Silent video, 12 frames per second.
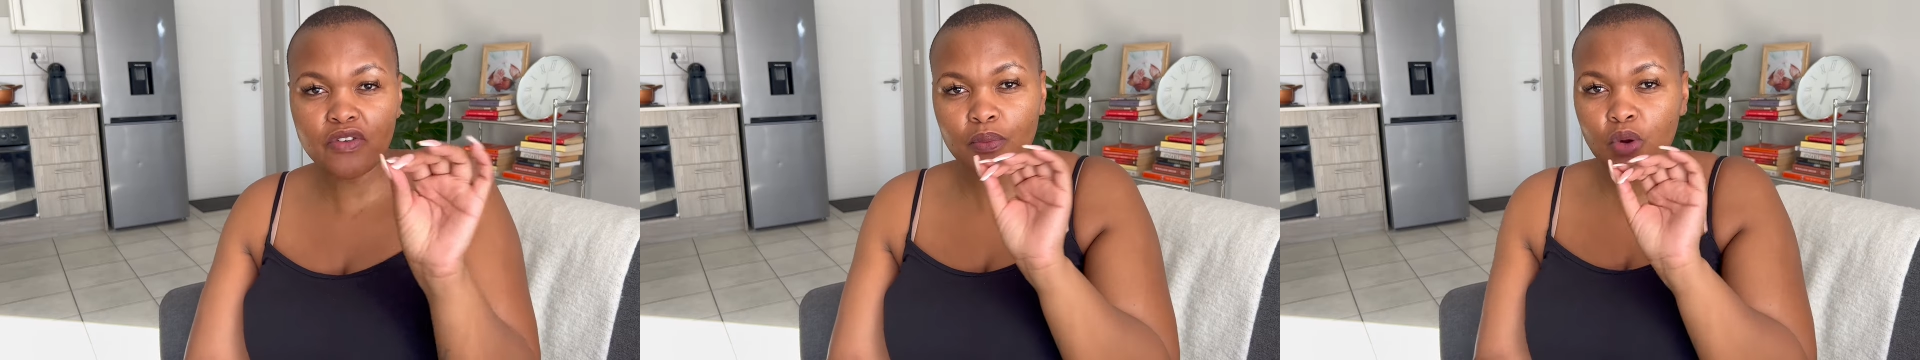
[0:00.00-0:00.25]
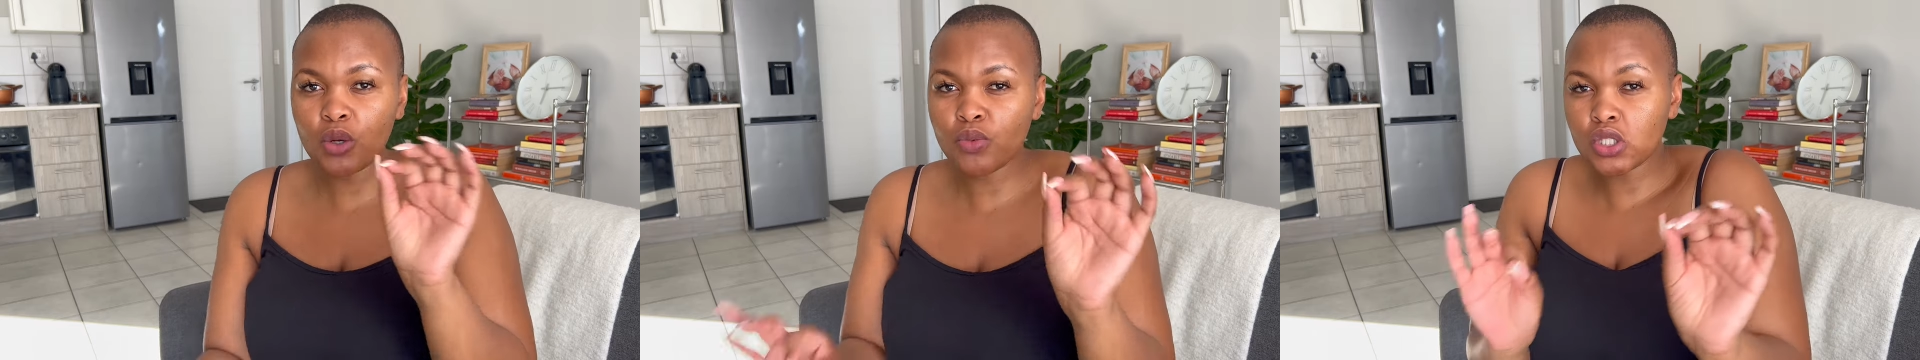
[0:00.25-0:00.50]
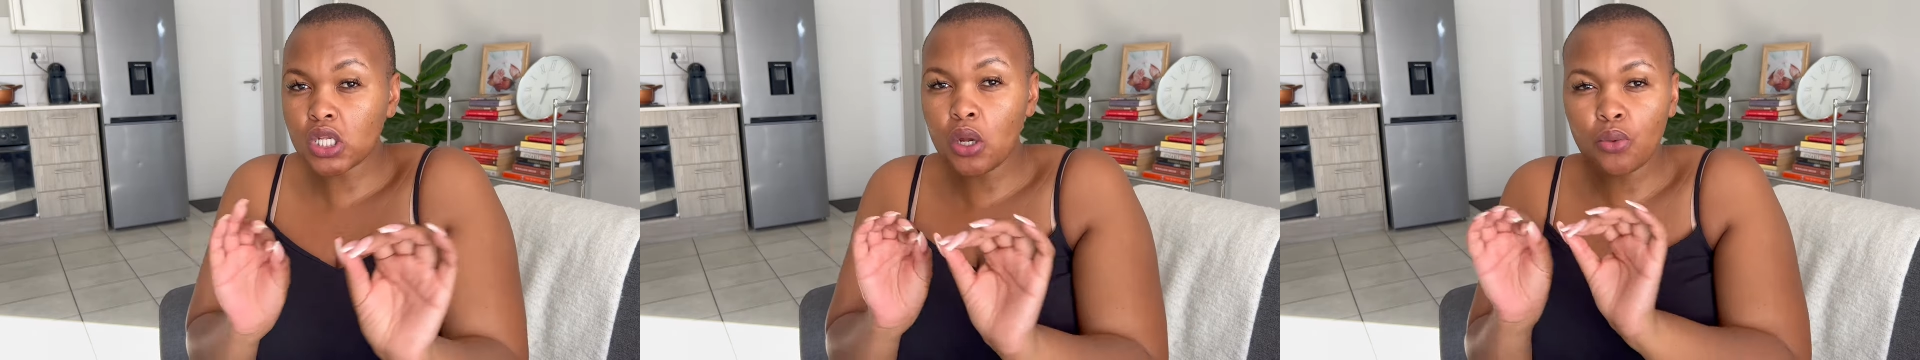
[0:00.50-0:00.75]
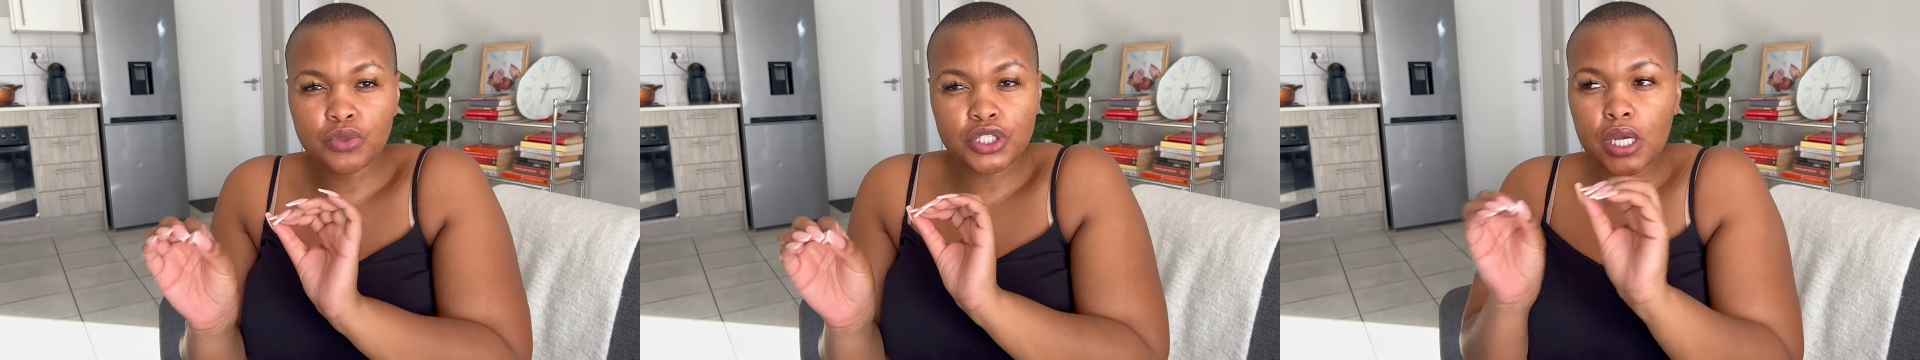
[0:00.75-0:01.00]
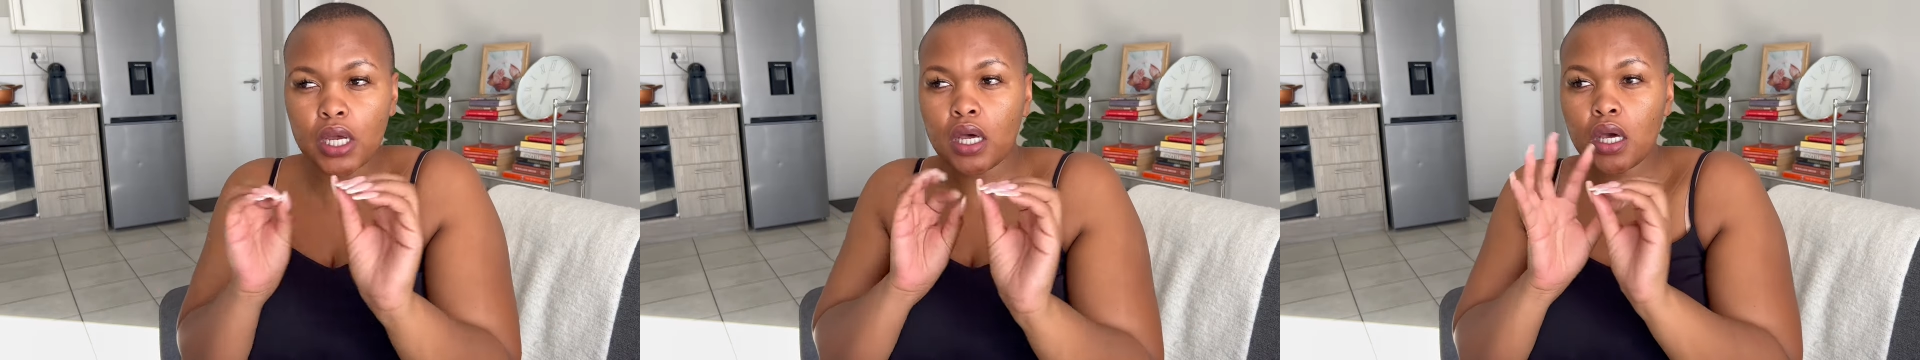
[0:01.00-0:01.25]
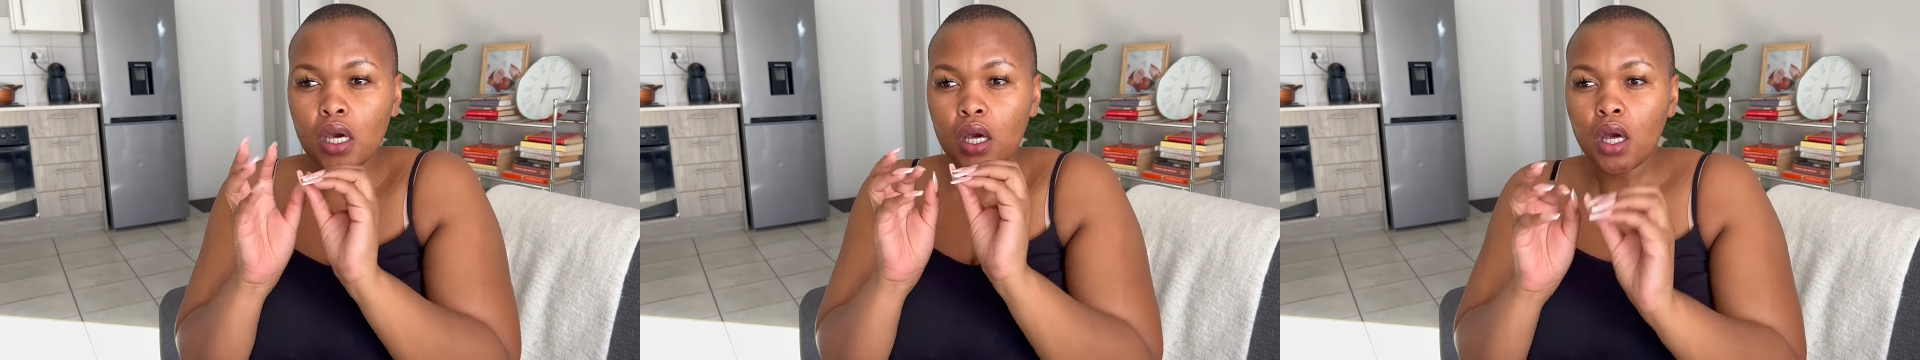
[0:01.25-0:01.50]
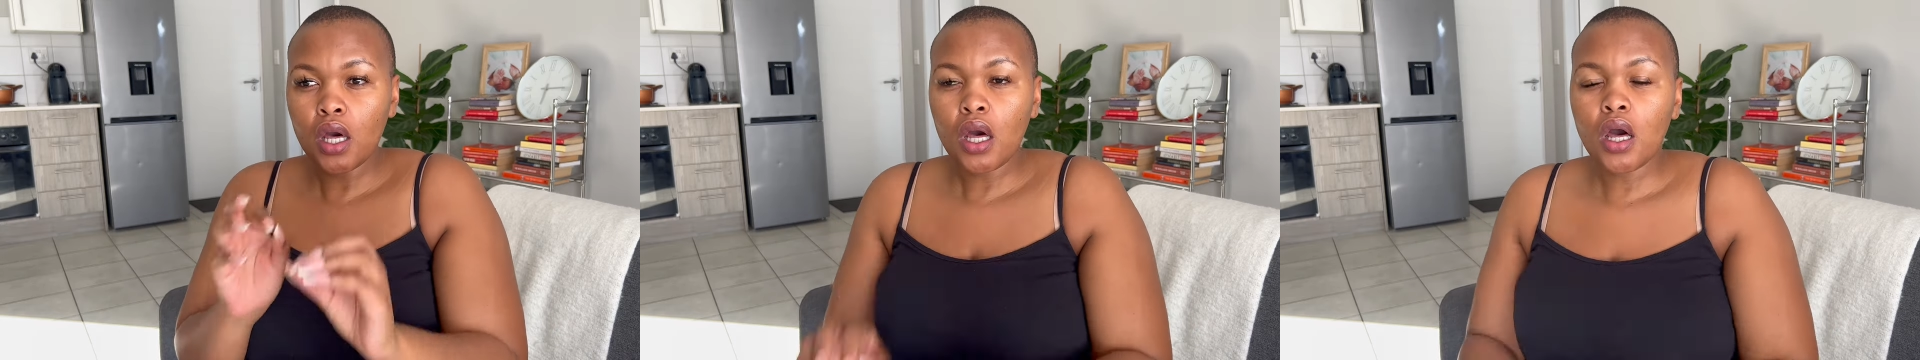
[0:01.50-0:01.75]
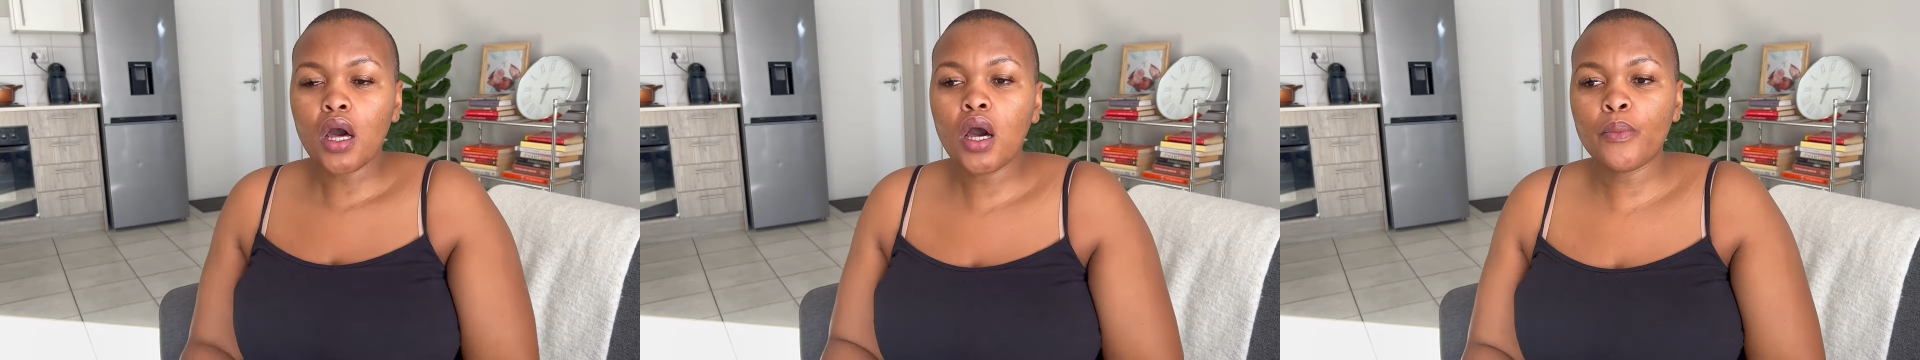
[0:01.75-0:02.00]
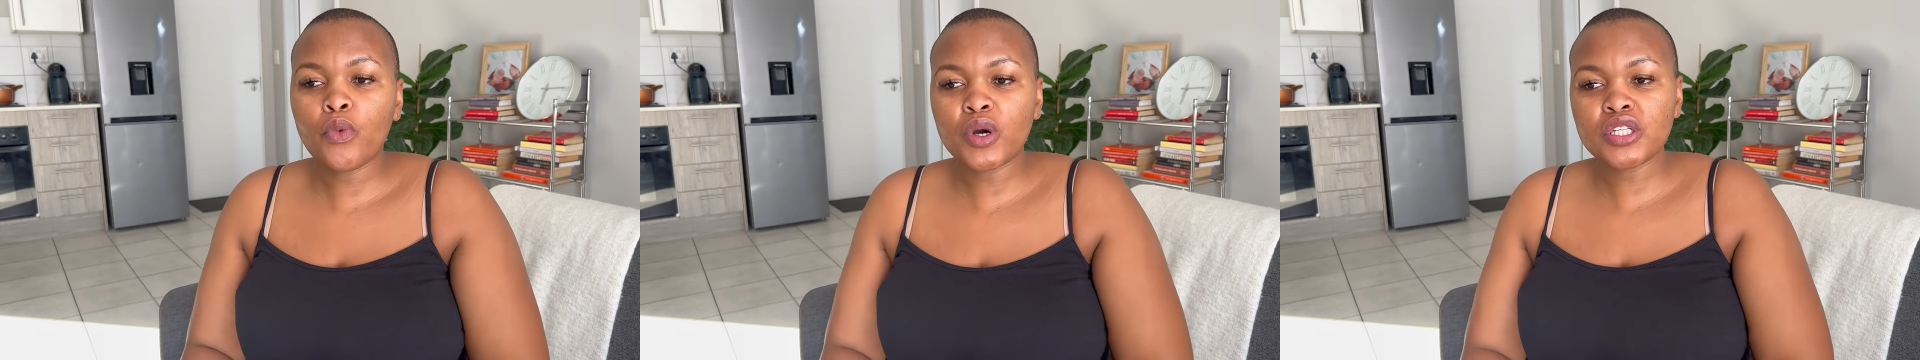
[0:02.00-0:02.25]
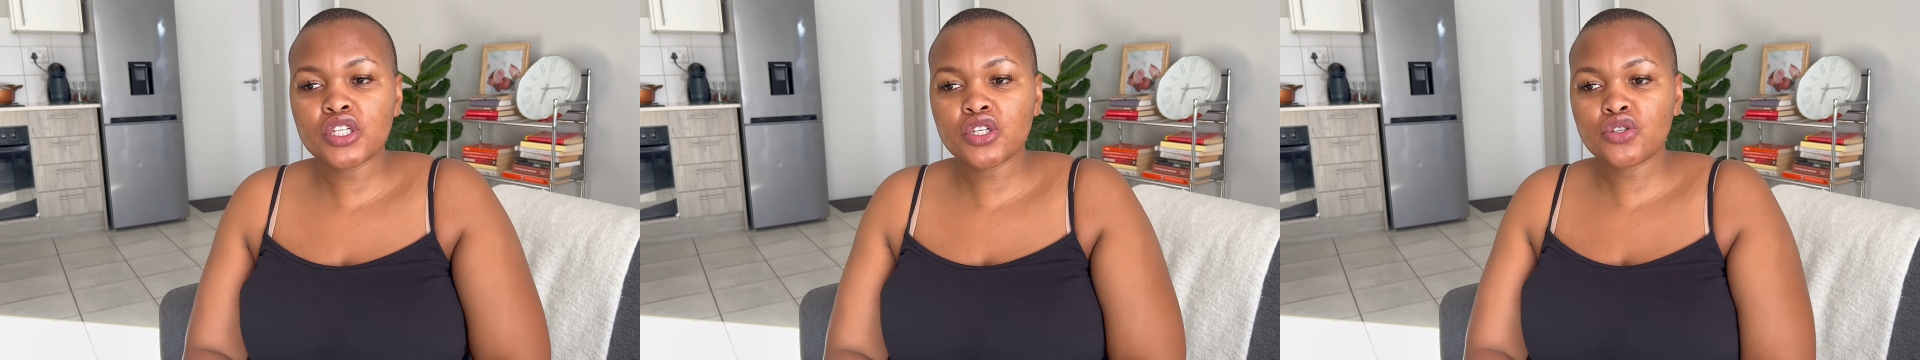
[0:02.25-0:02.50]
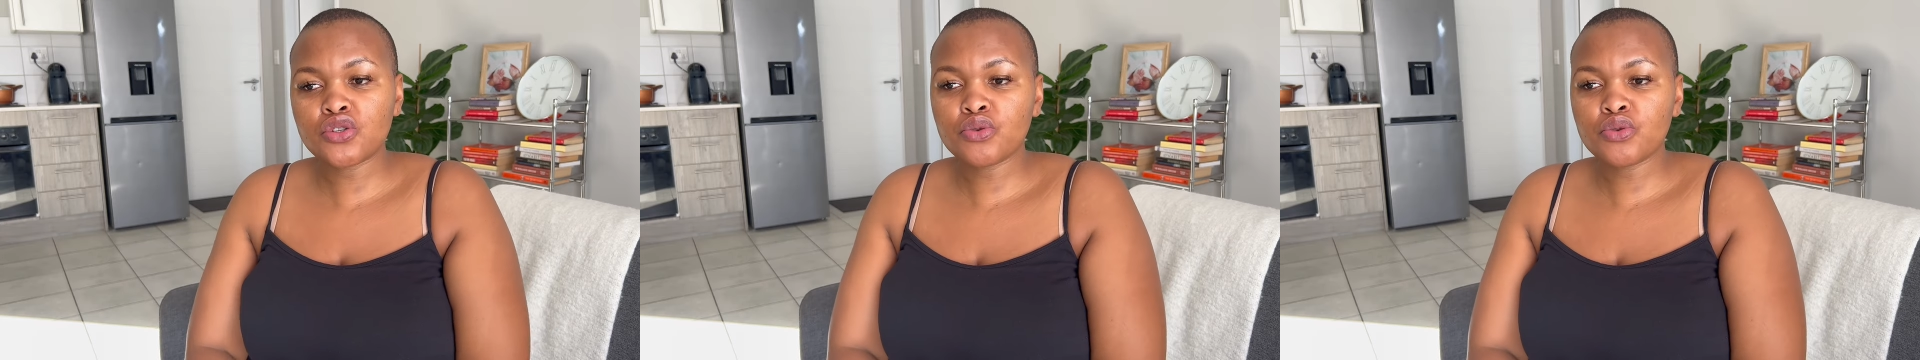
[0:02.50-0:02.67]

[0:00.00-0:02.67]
Wanting